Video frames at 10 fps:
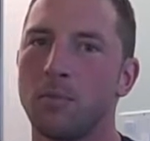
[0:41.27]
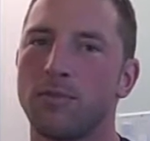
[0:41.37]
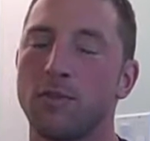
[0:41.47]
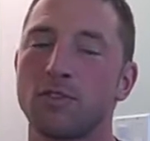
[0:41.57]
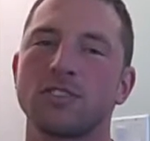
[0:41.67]

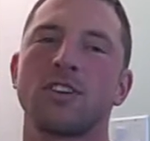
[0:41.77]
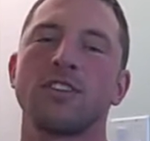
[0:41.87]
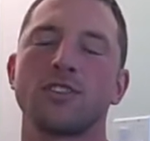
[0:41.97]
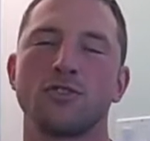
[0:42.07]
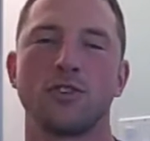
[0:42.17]
Before
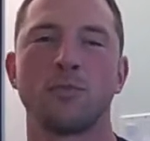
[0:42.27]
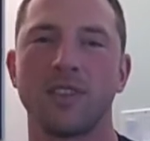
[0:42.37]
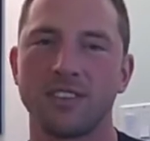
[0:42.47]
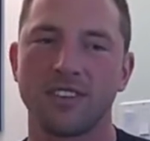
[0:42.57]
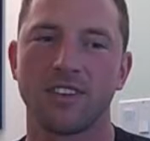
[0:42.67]
starting the
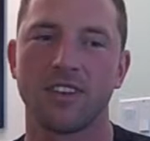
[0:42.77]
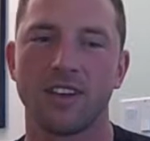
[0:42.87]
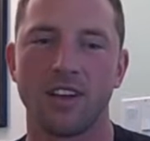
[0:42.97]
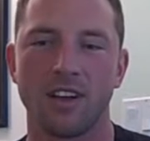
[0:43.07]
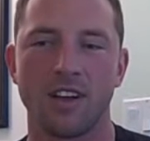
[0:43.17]
treatment,
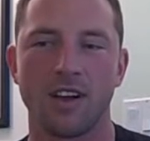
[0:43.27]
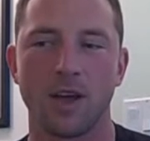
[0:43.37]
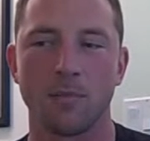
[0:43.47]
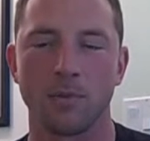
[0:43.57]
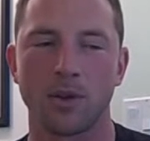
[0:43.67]

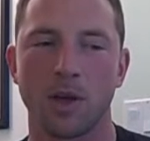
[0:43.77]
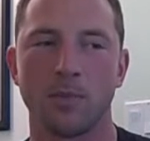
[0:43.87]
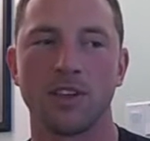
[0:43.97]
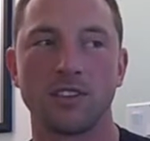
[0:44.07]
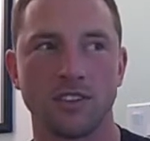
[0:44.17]
I remember
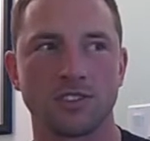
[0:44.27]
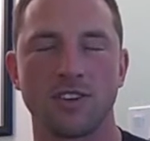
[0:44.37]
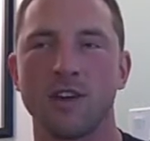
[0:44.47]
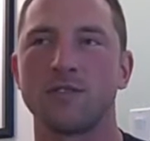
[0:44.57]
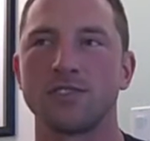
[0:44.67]
coming into
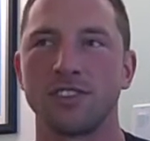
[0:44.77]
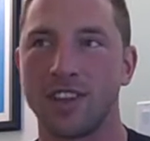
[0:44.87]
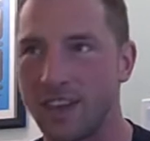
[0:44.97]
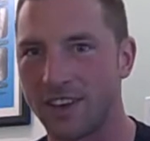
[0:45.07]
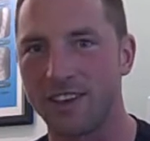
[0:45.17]
this office
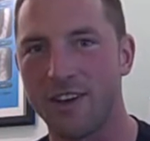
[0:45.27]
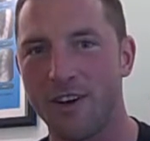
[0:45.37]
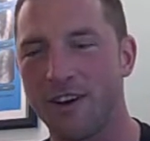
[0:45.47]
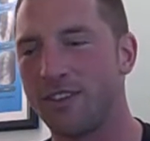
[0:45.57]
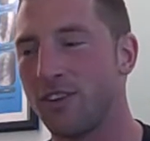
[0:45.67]
and laying
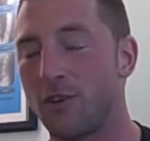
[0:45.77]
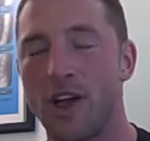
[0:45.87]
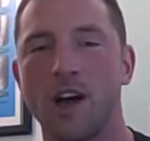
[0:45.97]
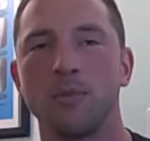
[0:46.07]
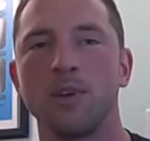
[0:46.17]
on the
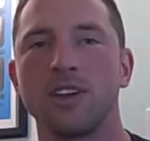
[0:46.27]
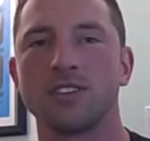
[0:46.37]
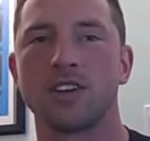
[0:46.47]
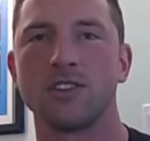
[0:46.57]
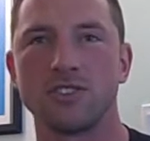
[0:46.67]
ground
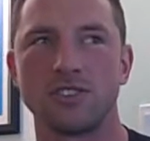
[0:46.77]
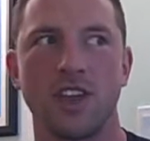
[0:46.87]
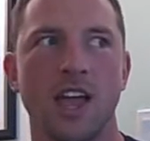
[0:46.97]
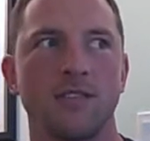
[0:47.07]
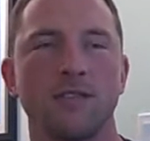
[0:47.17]
because I couldn't
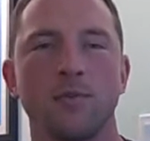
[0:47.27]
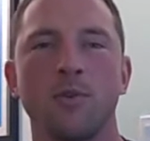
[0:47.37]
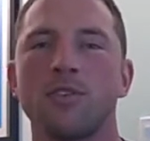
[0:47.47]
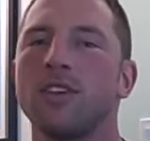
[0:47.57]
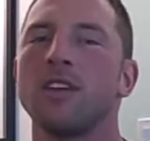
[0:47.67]
stand for
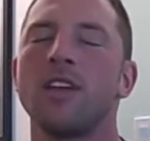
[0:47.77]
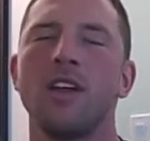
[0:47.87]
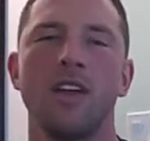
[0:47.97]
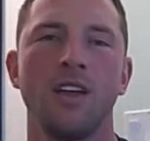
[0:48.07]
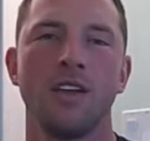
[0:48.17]
more than
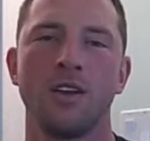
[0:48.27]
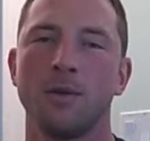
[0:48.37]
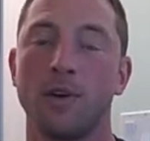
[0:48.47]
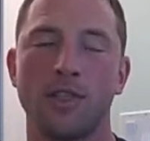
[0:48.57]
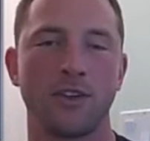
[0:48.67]

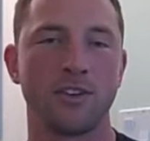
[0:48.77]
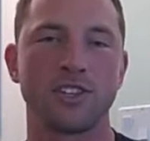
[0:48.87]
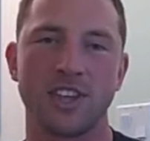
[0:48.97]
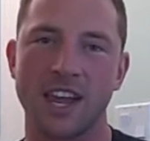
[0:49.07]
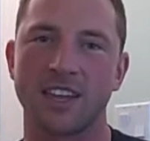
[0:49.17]
about
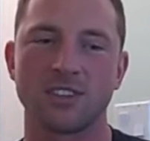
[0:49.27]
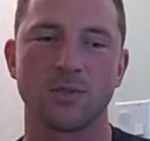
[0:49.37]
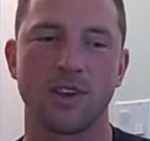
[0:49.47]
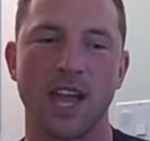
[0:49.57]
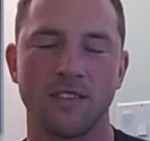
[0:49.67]
30
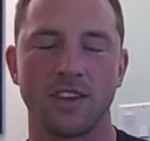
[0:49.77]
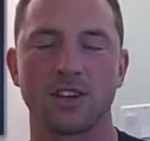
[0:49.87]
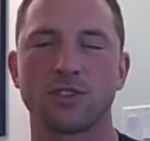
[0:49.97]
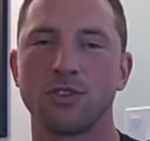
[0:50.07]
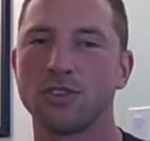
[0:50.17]
seconds without having
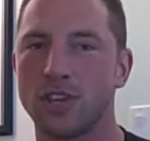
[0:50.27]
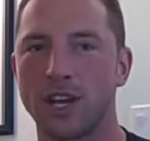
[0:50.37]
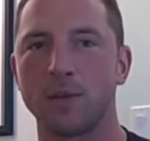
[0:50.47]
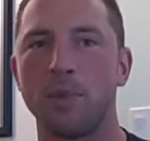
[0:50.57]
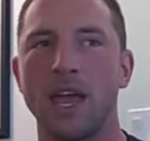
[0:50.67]

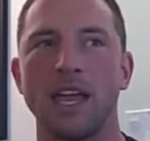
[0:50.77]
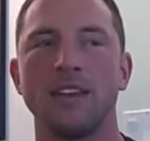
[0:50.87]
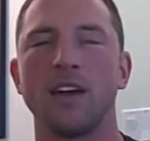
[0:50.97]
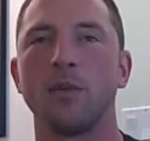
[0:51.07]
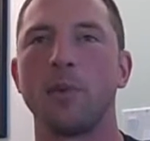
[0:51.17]
excruciating
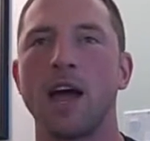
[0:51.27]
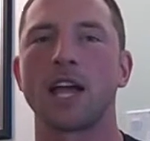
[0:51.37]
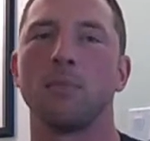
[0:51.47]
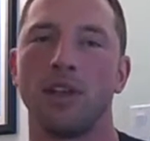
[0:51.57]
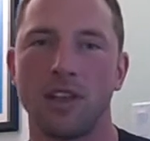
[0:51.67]
pain down the
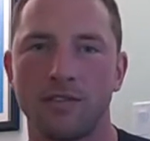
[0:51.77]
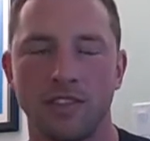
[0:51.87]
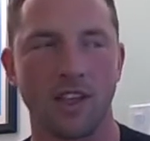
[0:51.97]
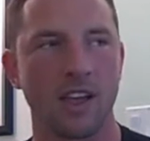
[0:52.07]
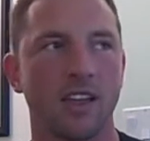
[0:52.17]
back of my
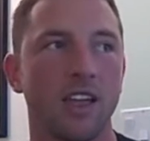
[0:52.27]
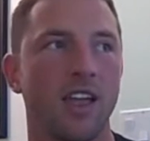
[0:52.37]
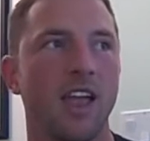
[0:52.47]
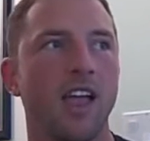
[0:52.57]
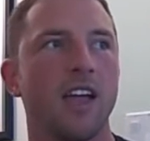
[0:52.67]
left leg,
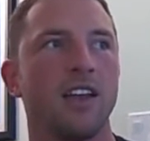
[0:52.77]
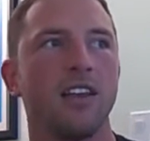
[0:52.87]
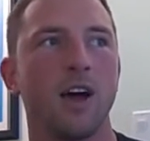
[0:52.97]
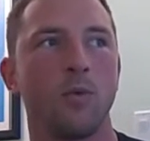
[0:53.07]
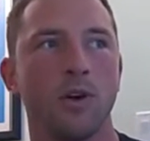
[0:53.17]

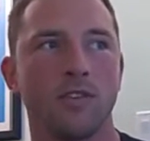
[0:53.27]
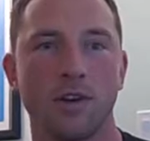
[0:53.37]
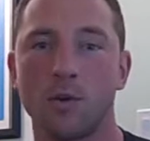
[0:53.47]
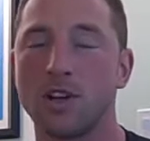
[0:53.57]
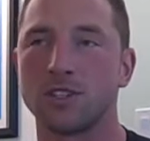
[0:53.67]
and
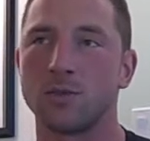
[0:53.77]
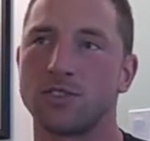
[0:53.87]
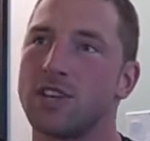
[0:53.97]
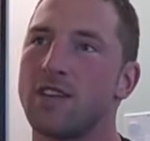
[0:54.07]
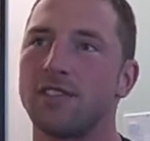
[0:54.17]
wherever I was, I
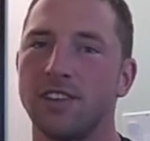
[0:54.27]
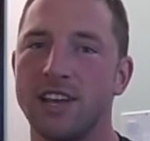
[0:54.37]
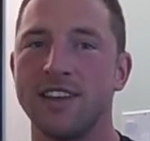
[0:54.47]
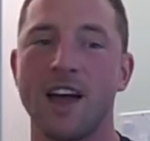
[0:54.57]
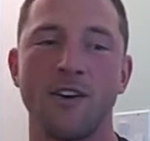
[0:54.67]
would just have to
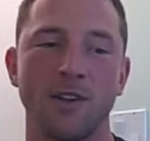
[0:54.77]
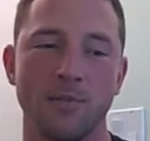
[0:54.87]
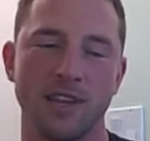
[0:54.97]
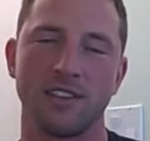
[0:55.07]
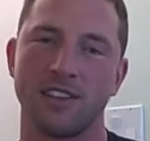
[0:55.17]
lay down
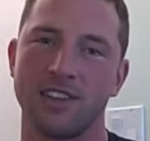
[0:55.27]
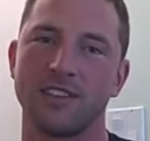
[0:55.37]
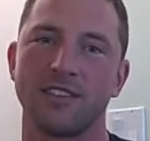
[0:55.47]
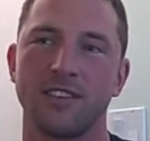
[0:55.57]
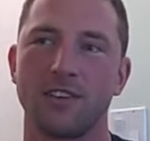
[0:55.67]

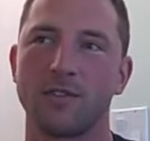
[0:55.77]
immediately,